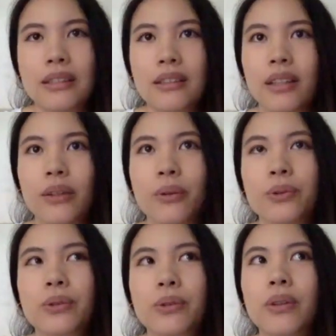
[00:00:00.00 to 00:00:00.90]
and they
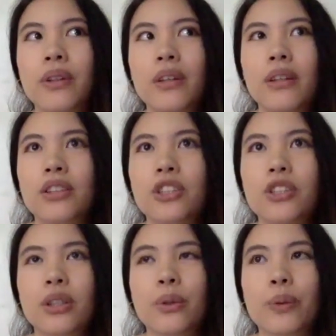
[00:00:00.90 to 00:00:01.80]
also,
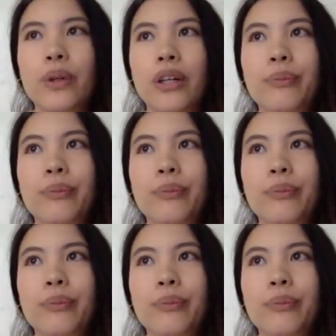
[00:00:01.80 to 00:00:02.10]
you know,